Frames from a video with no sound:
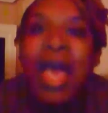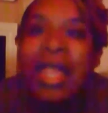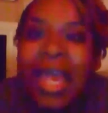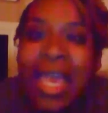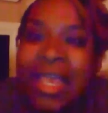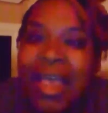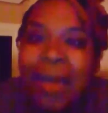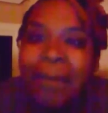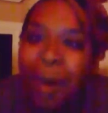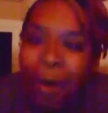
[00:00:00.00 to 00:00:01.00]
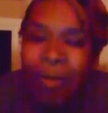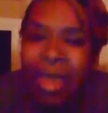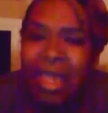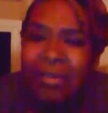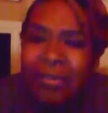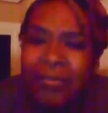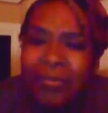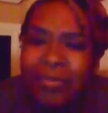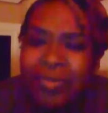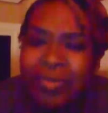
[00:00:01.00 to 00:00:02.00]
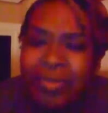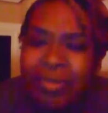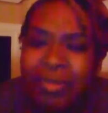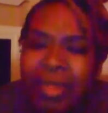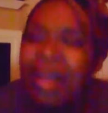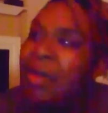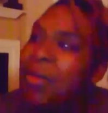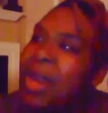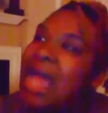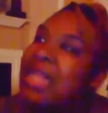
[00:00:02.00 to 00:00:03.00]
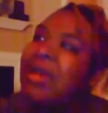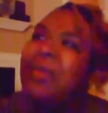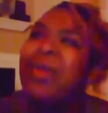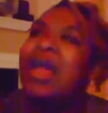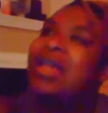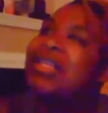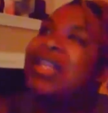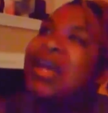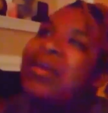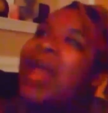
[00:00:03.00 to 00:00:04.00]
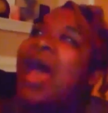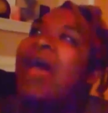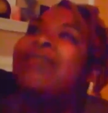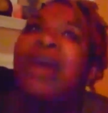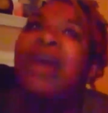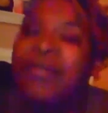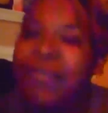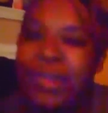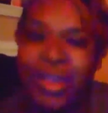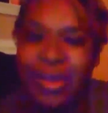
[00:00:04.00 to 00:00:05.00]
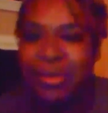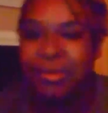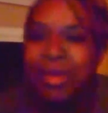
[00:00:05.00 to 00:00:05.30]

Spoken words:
like, in that moment. Look what I have done for you.